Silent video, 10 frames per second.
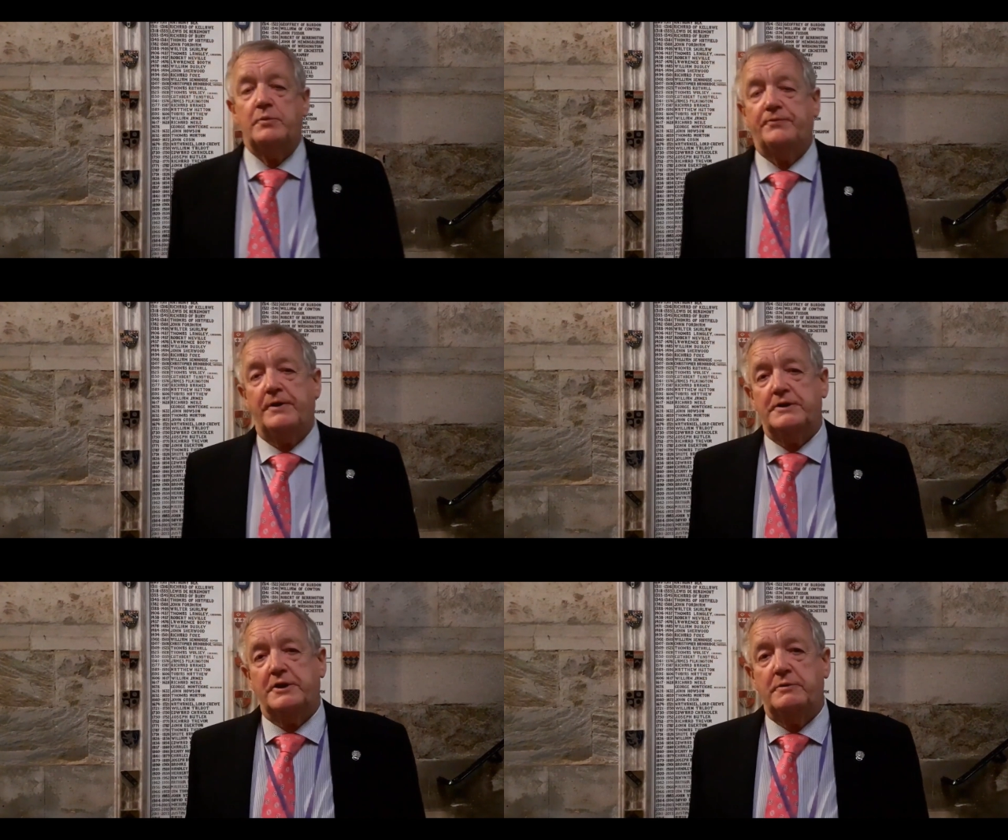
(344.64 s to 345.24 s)

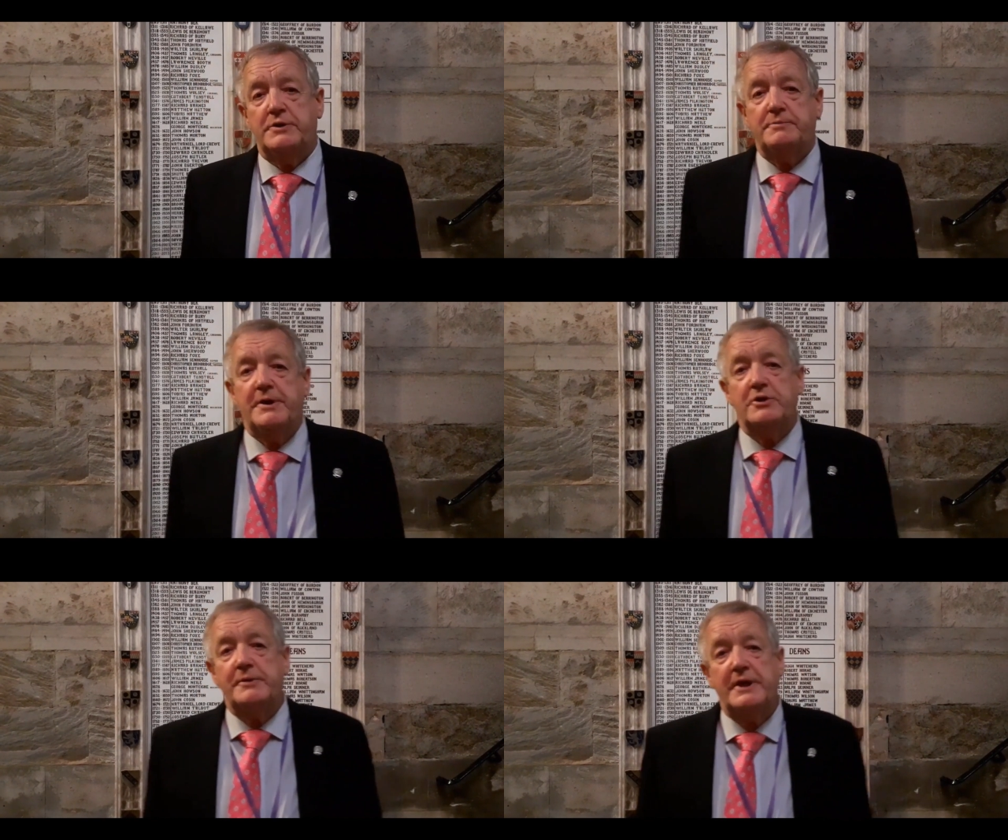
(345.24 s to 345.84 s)
felt that he was
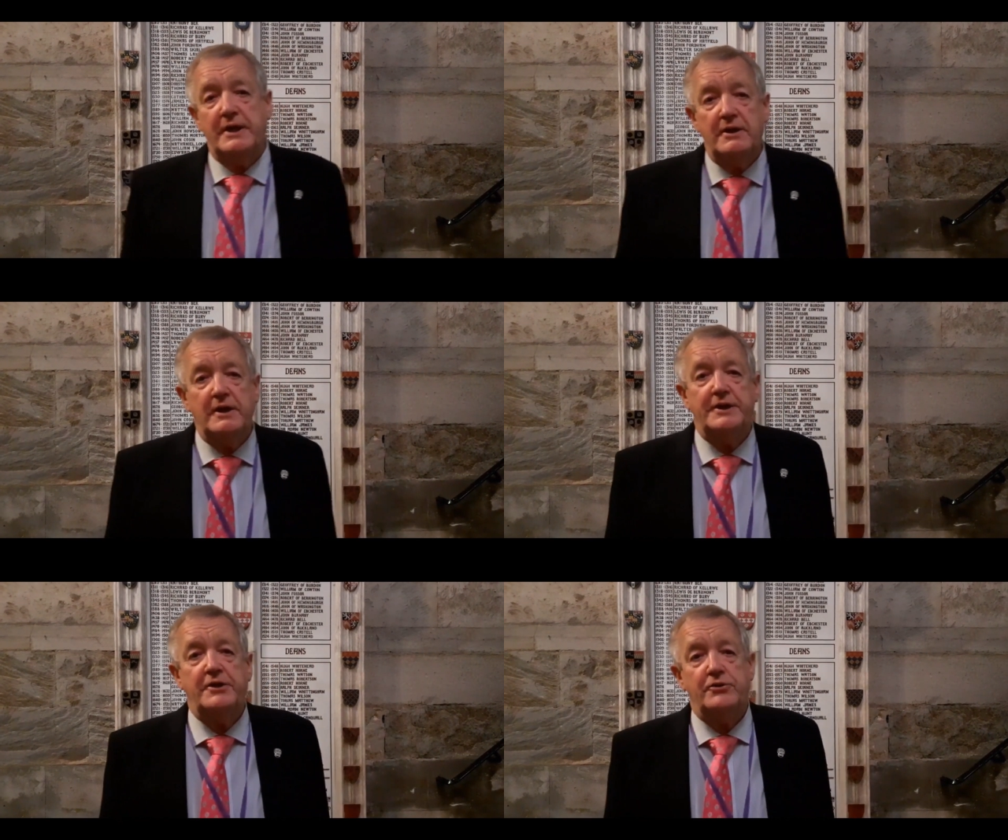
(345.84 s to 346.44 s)
becoming ill,
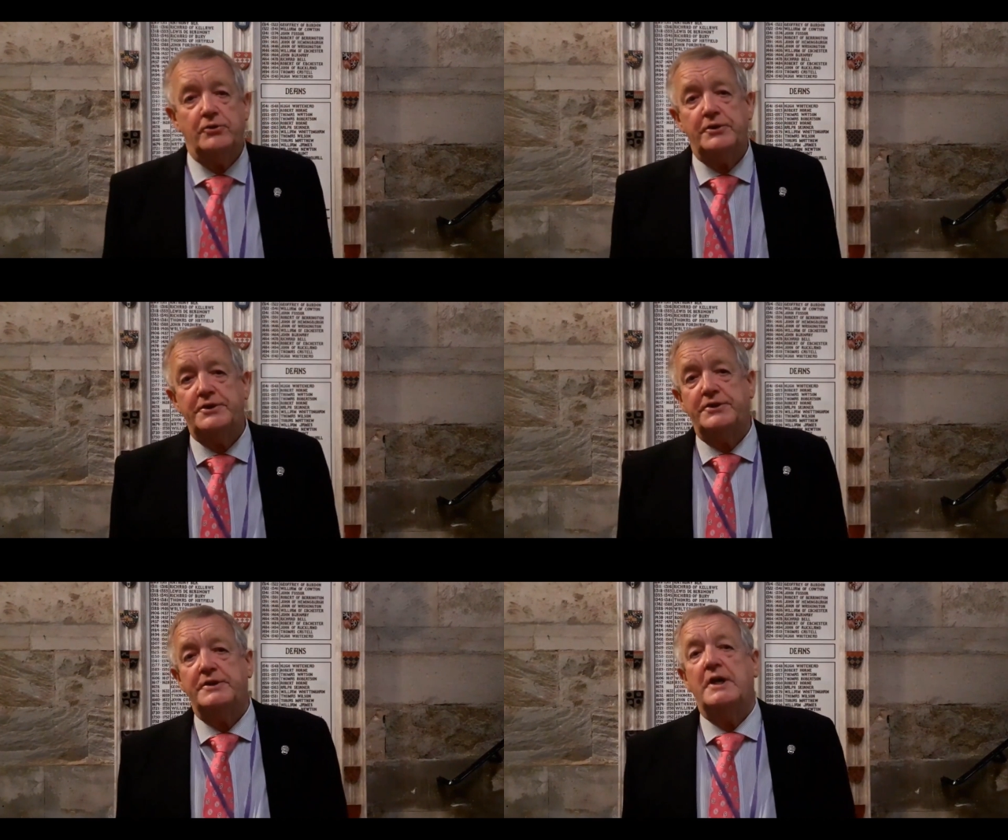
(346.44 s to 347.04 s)
and he thought
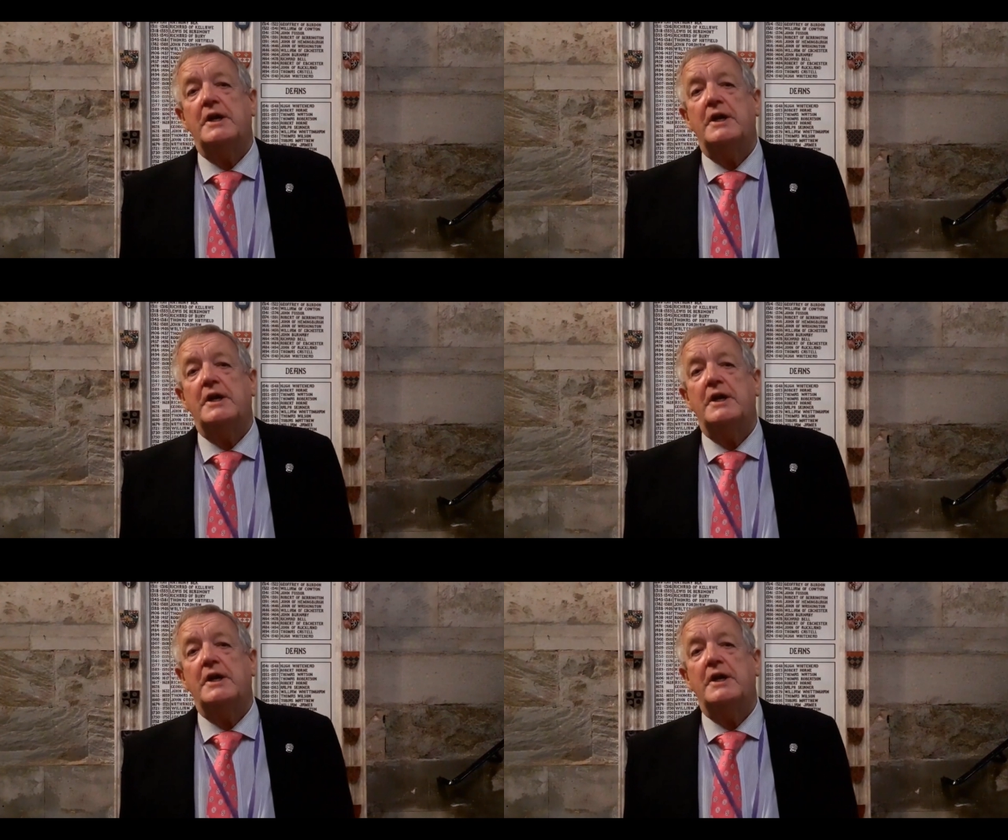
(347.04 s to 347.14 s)
he's